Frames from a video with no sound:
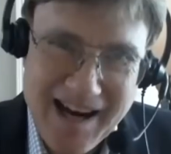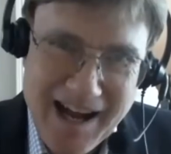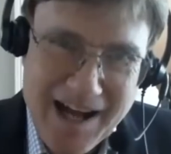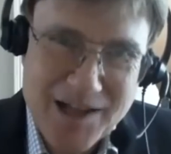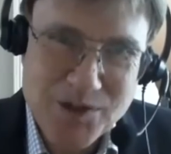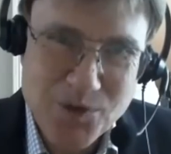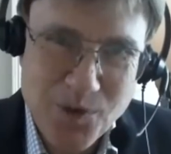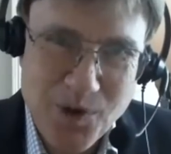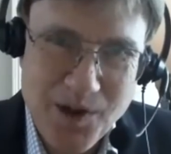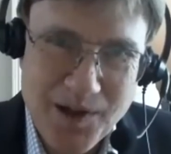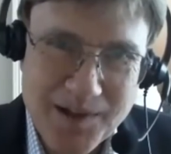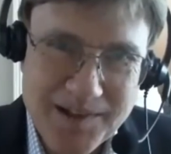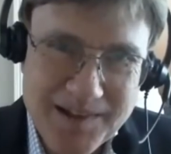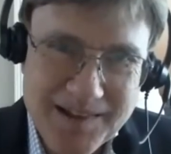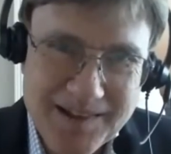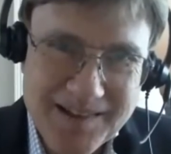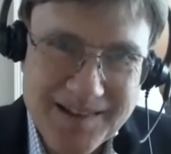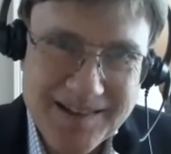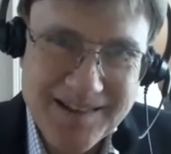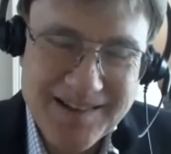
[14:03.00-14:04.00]
Oswald
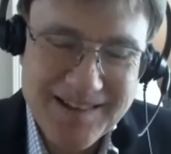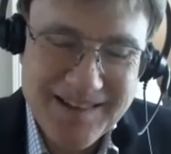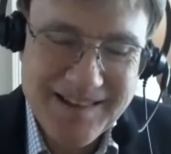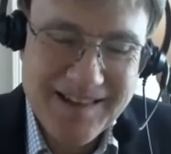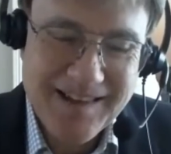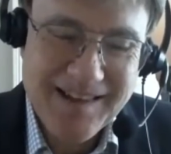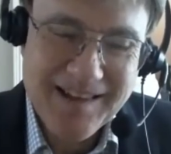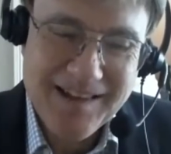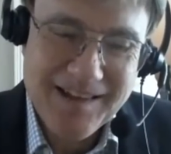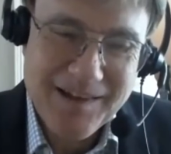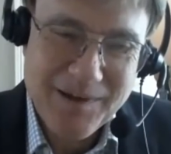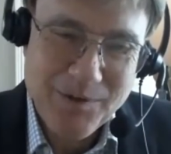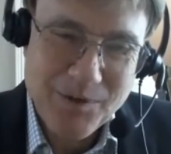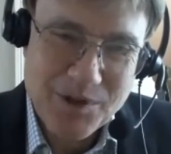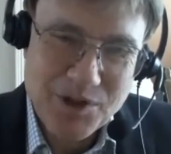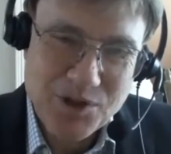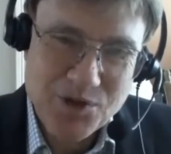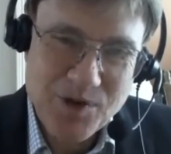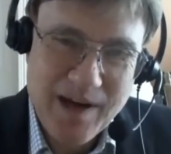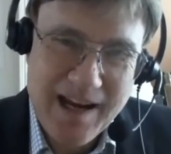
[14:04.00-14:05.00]

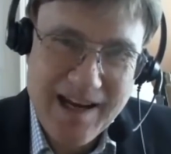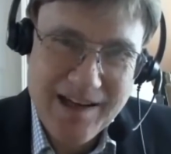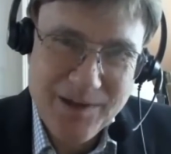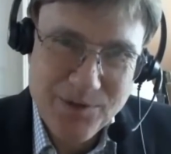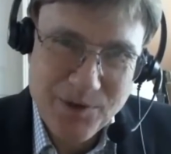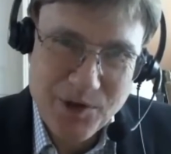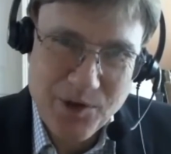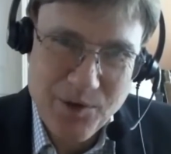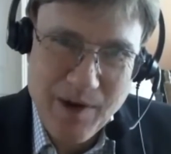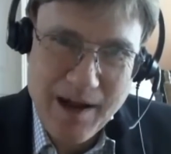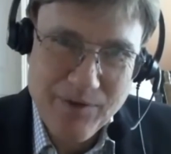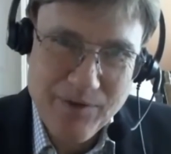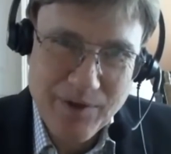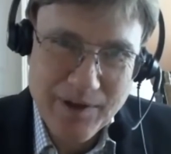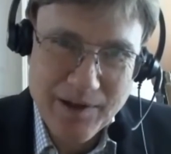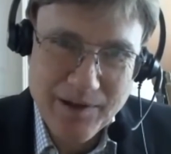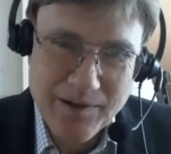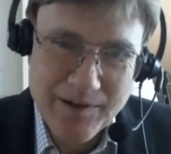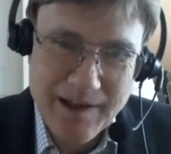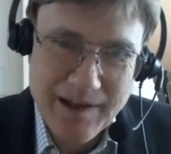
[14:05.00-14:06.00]
was trained with a
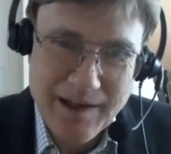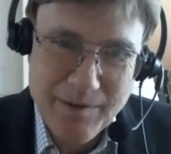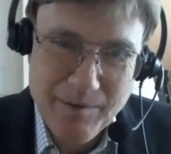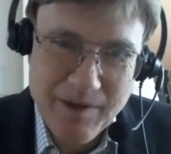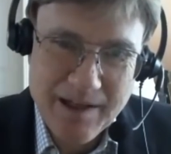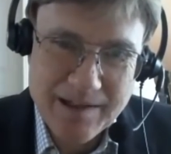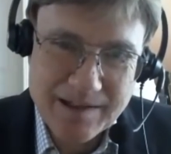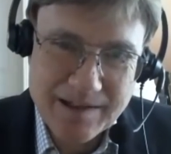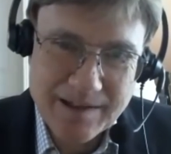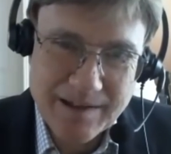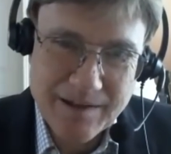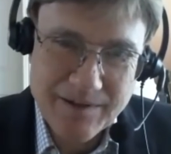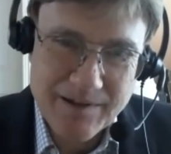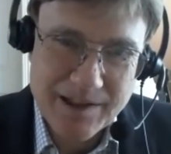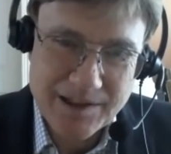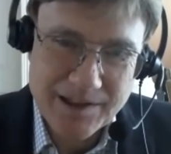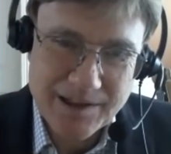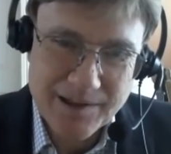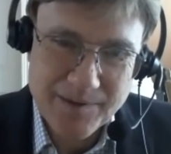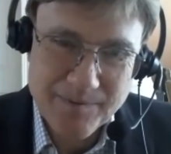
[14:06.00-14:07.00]
rifle in Minsk in
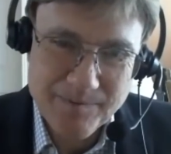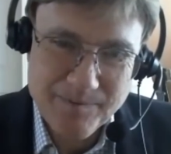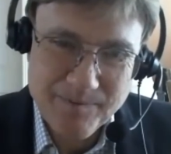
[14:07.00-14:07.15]
Russia.